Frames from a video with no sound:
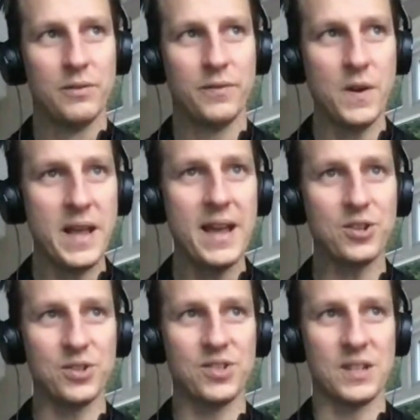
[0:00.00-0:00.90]
Free
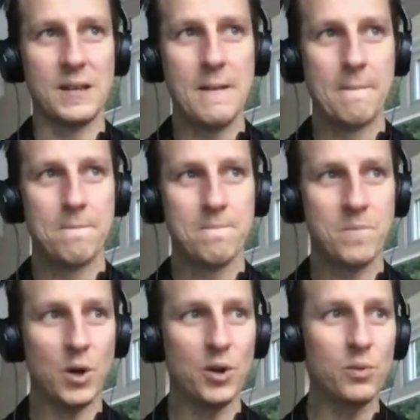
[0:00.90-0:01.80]
agency,
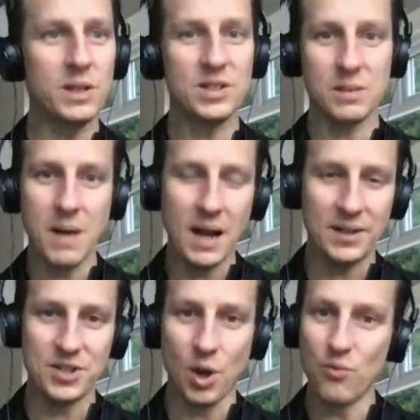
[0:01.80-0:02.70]
not only do the
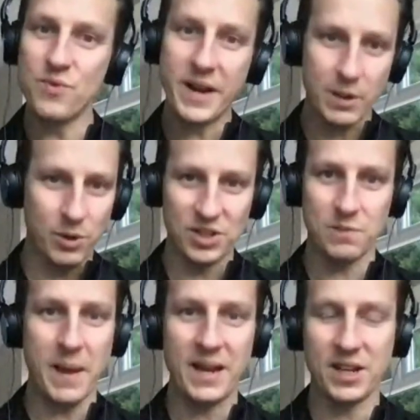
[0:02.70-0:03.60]
Marlins not really want to
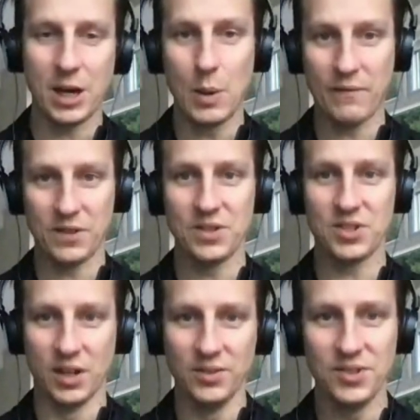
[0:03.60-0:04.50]
spend and go after the
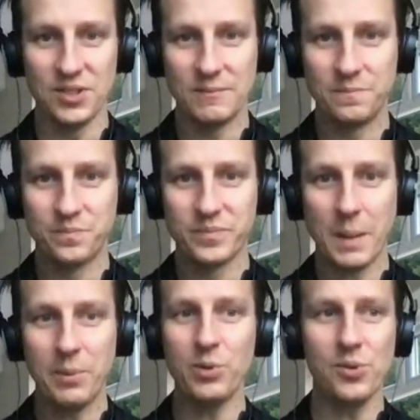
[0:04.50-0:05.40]
studs,
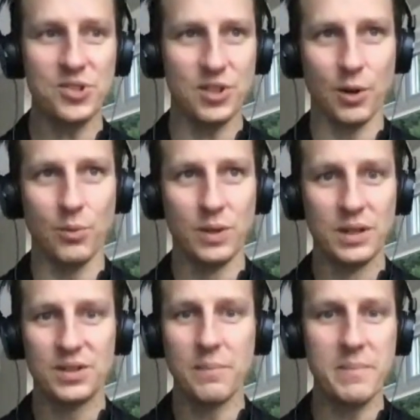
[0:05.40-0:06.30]
but also
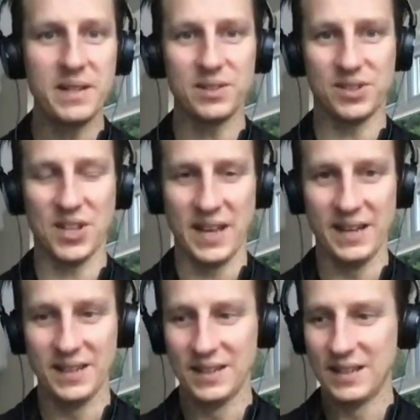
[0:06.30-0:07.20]
the middle
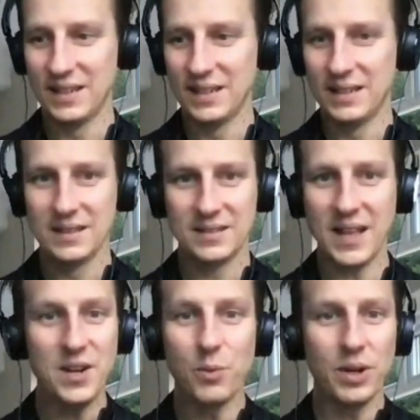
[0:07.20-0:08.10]
tier,
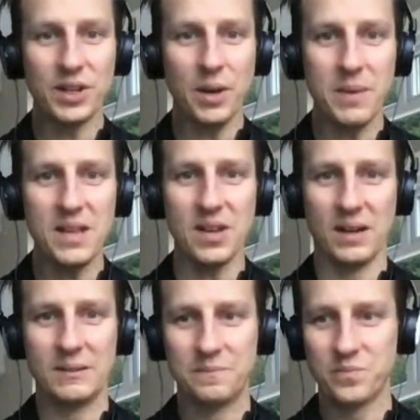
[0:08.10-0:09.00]
they don't want to come either.